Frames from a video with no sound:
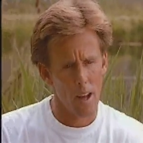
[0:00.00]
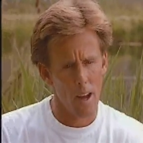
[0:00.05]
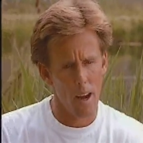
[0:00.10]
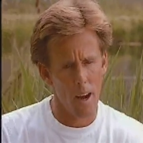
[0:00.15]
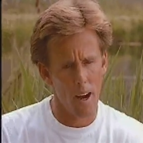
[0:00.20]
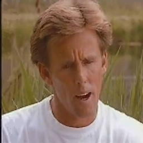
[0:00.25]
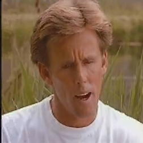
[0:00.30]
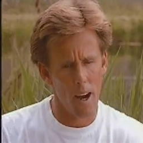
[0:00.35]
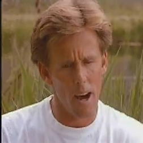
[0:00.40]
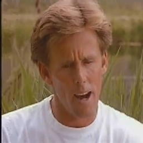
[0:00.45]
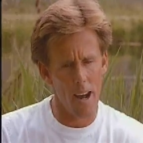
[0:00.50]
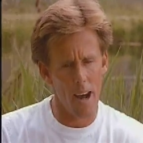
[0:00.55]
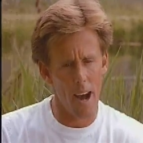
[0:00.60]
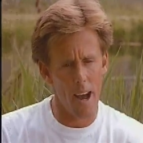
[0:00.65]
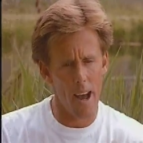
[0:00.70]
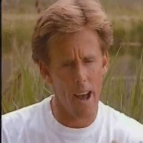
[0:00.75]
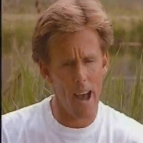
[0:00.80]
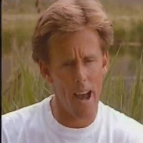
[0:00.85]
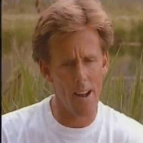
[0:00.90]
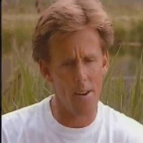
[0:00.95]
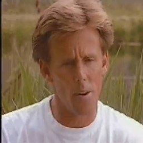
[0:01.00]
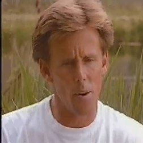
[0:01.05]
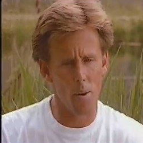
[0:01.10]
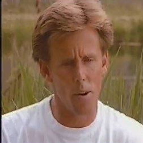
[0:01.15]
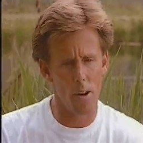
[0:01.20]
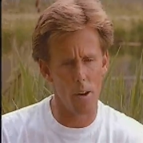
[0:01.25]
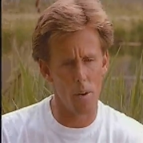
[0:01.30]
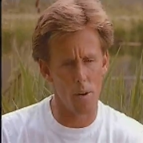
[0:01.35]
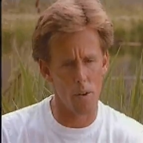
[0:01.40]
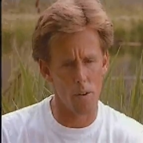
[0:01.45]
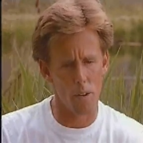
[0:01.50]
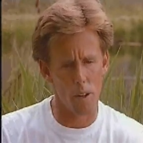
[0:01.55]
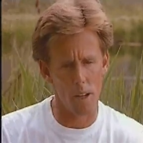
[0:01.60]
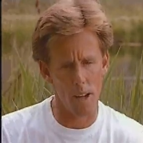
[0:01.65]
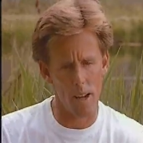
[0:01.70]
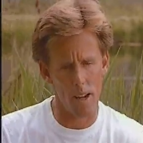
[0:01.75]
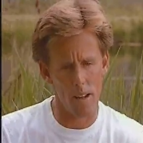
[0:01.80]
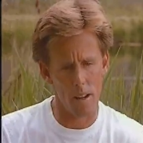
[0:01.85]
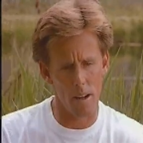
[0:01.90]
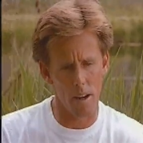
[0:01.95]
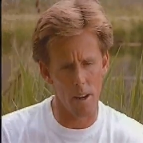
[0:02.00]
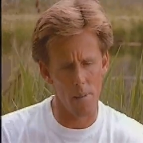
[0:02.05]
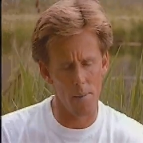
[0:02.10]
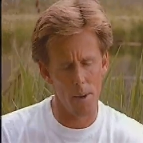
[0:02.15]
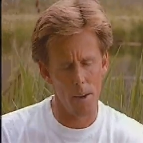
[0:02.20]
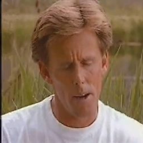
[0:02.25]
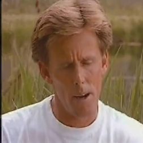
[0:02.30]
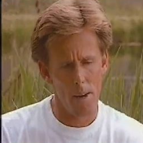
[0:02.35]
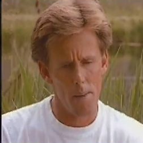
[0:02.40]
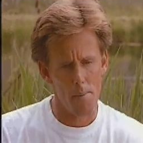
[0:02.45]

I had no heroes at that time,